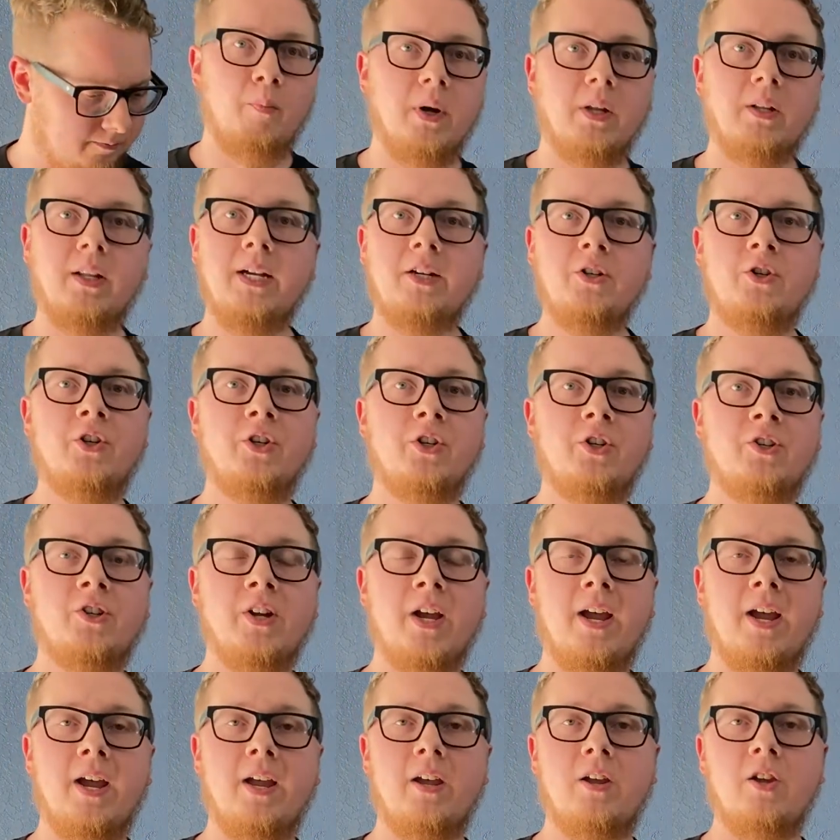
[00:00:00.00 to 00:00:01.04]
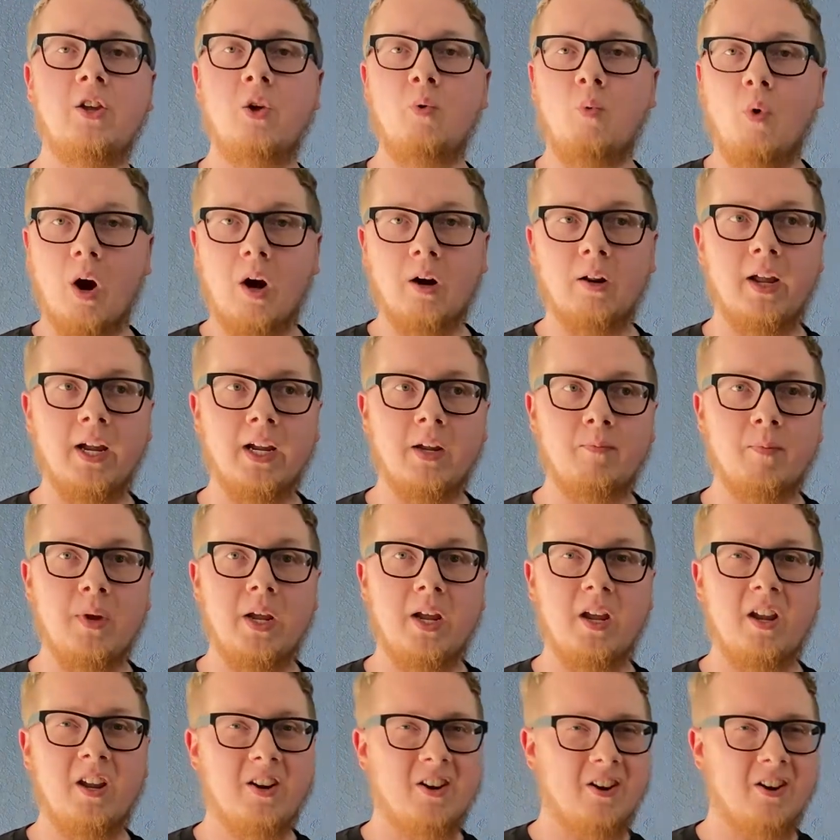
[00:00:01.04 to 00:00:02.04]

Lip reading: But let's just say you are like me,